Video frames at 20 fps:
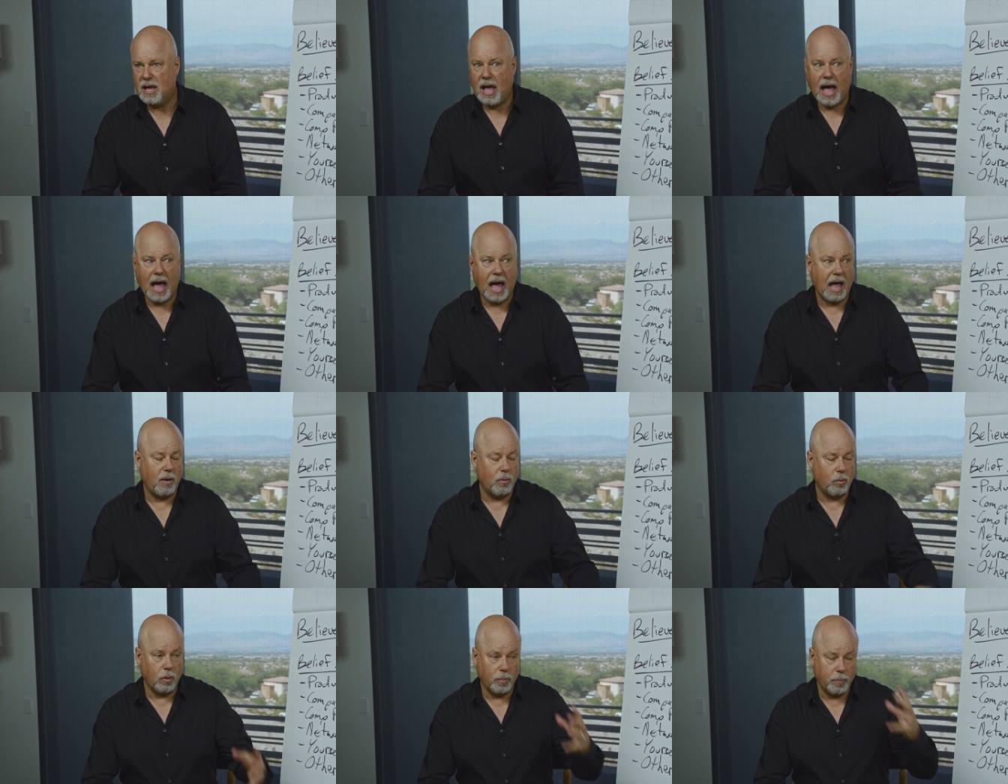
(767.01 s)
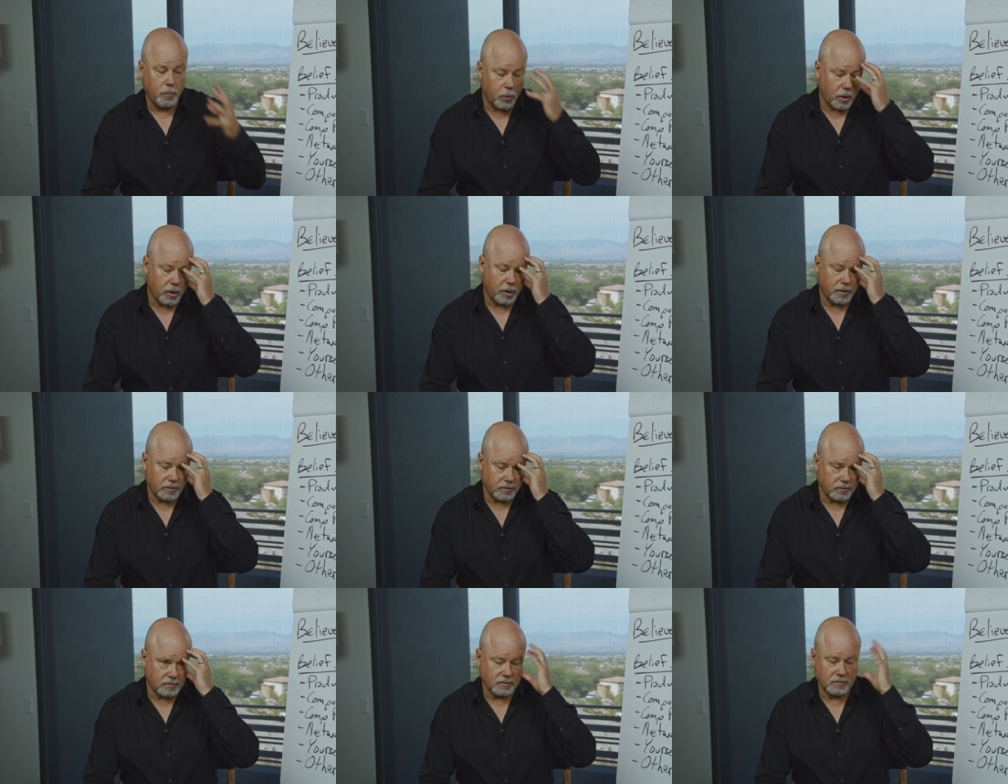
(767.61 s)
I will put
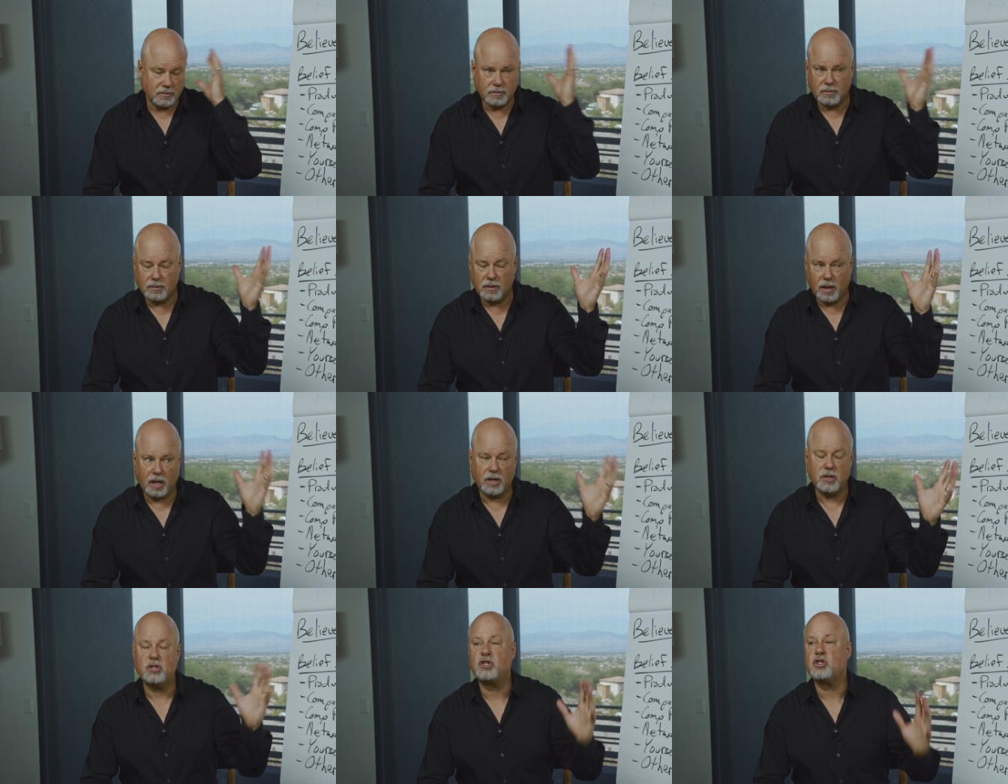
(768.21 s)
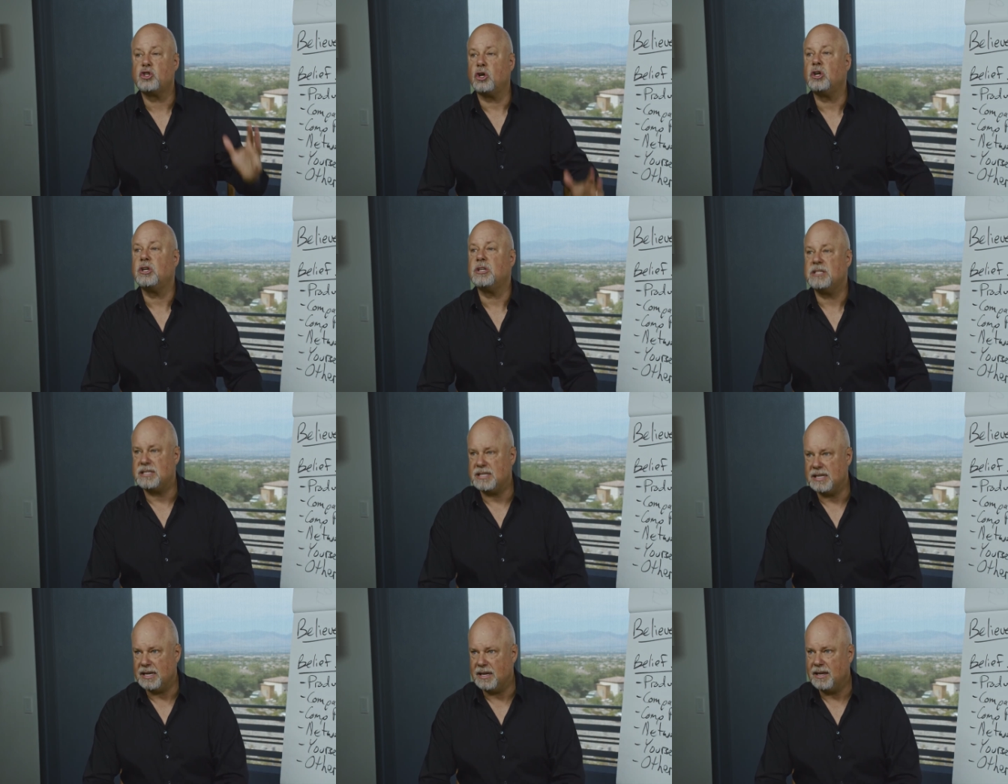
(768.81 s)

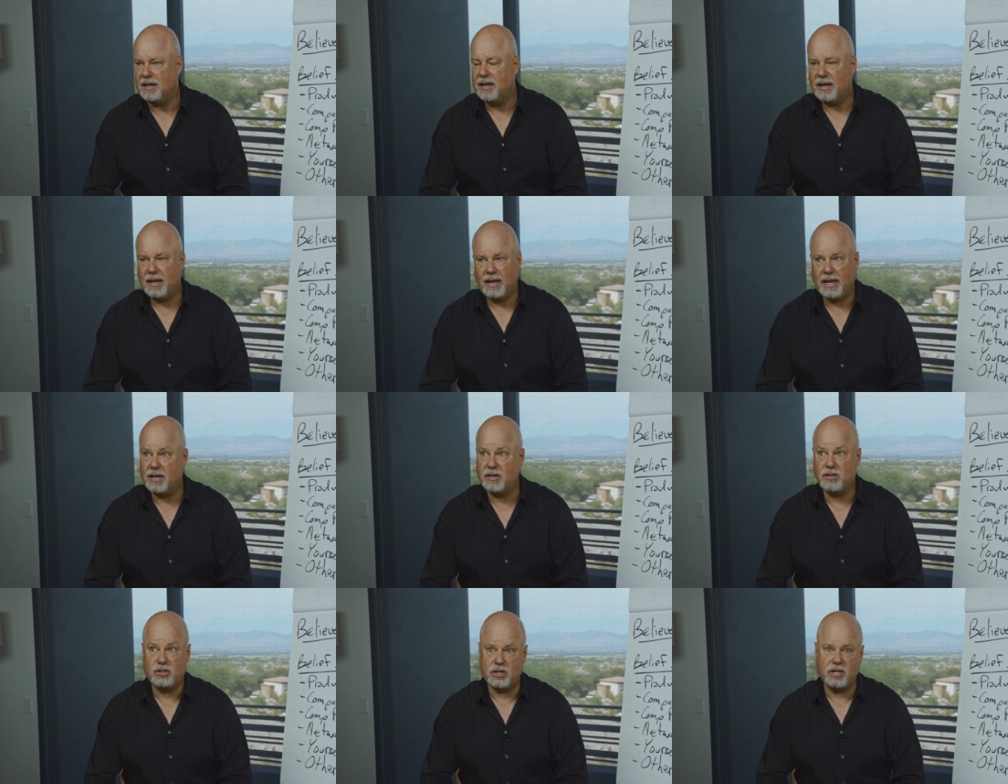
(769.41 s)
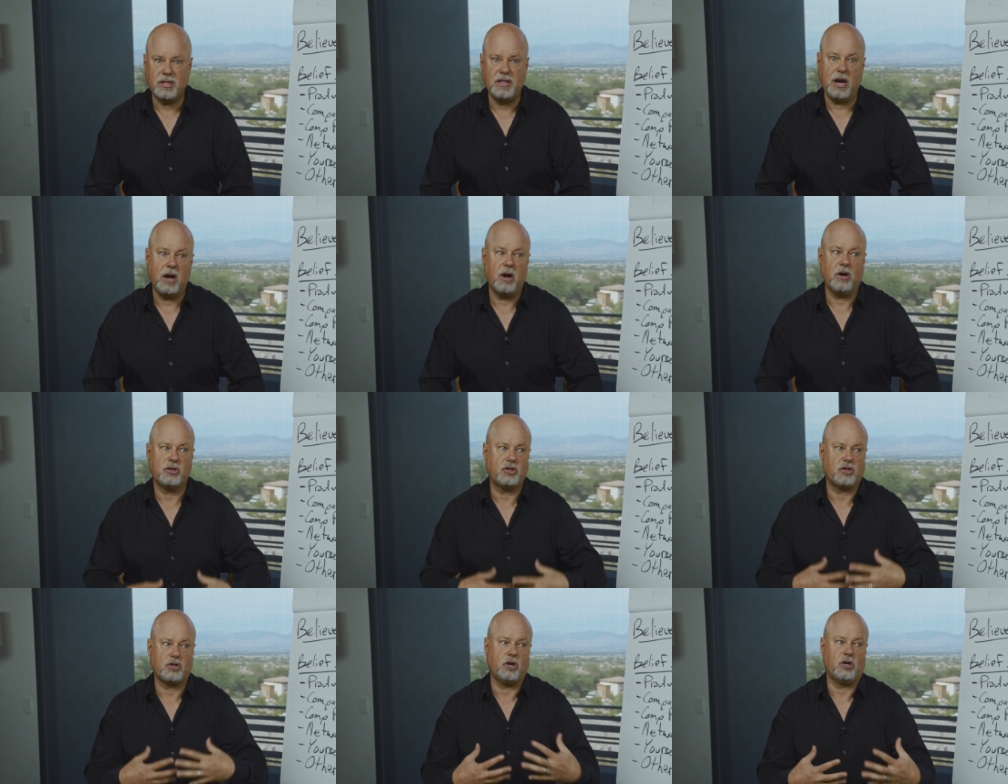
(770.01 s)
uncertainty into their
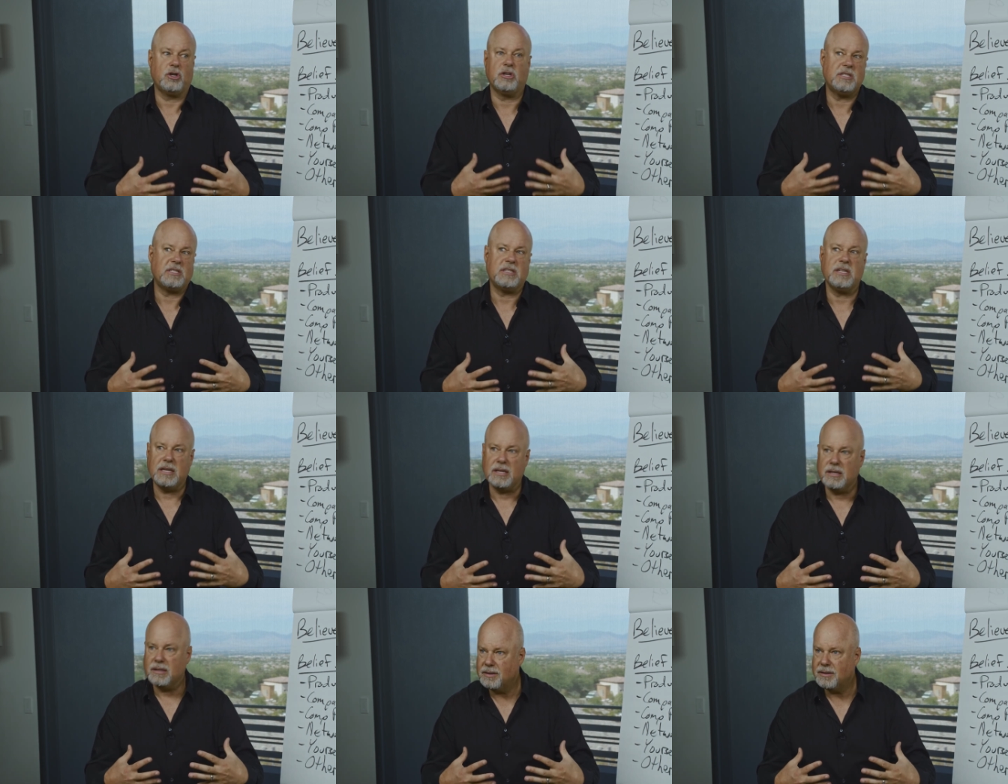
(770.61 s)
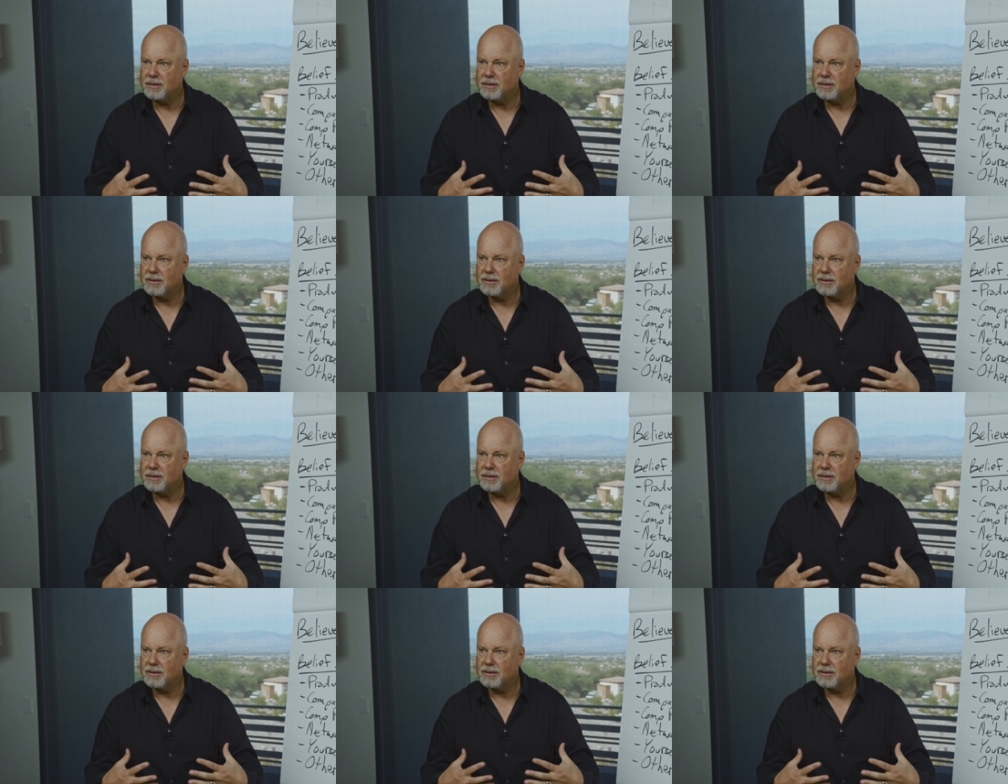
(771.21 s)
certainty.